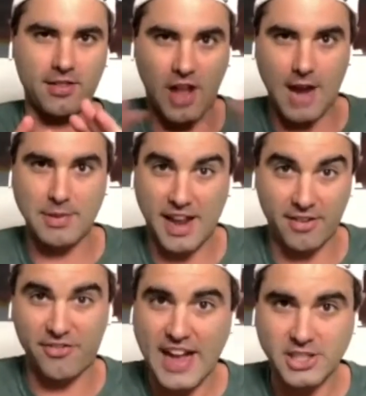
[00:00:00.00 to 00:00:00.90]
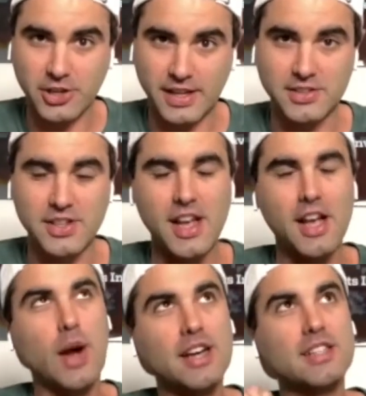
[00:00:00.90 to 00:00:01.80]
linemen that are veterans.
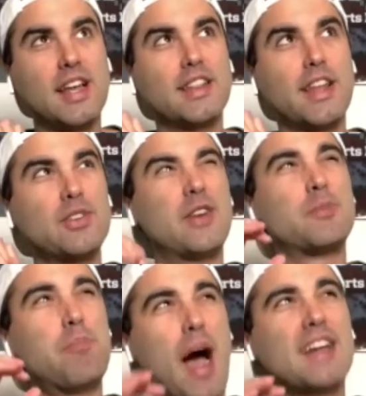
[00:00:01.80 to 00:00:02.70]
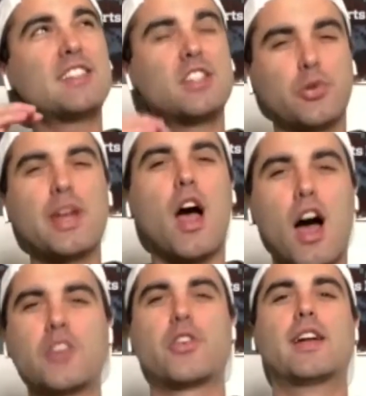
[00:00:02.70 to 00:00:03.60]
So it was
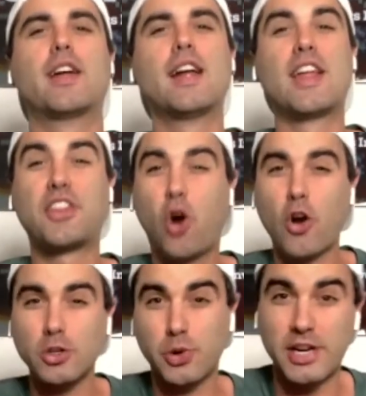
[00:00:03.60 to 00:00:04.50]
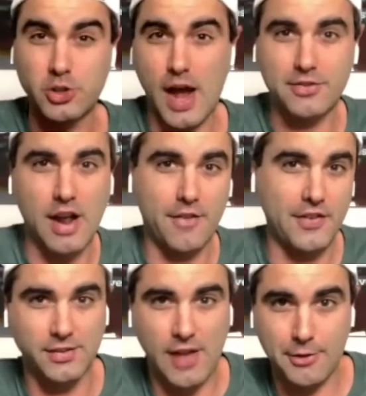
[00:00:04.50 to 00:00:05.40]
-300 that the Cardinals were going to draft an
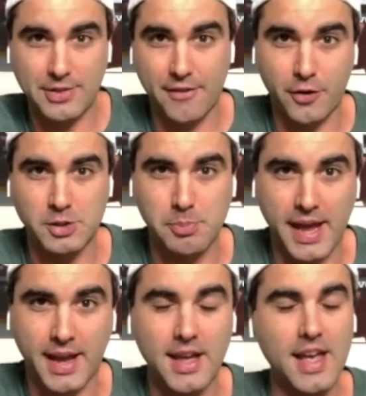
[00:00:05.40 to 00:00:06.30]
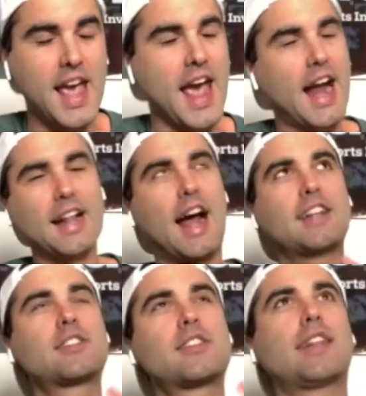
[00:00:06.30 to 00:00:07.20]
offensive line with that 1st pick. And I
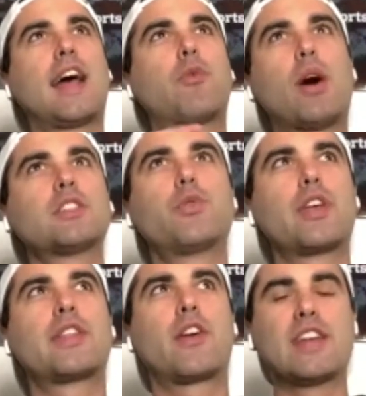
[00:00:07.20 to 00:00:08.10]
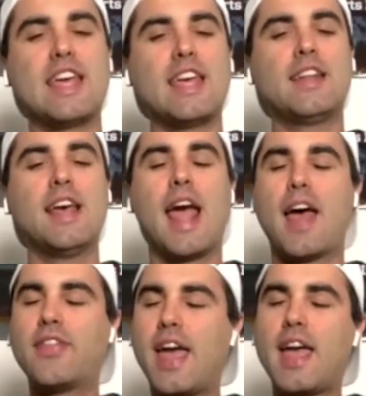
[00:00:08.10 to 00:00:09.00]
just thought that wasn't really their need.
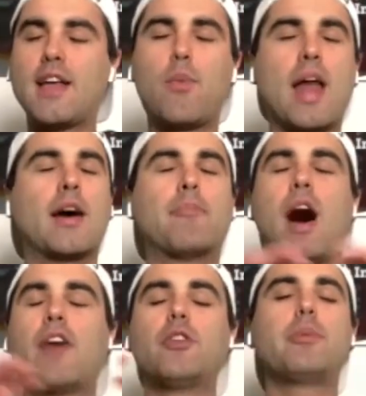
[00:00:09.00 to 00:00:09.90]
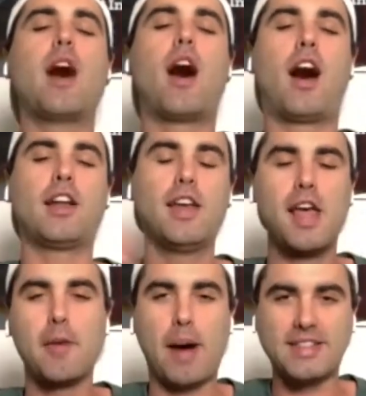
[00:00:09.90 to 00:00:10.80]
And they went above and beyond.
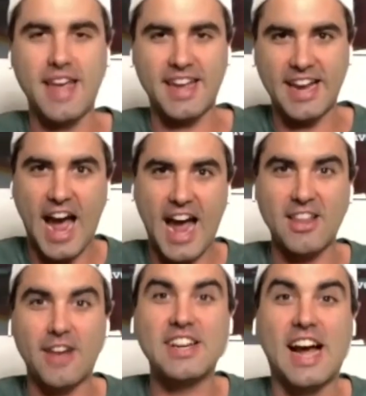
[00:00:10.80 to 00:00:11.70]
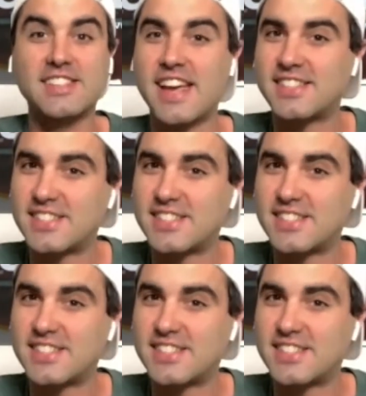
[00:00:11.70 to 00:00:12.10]
by taking a guy I loved in Isaiah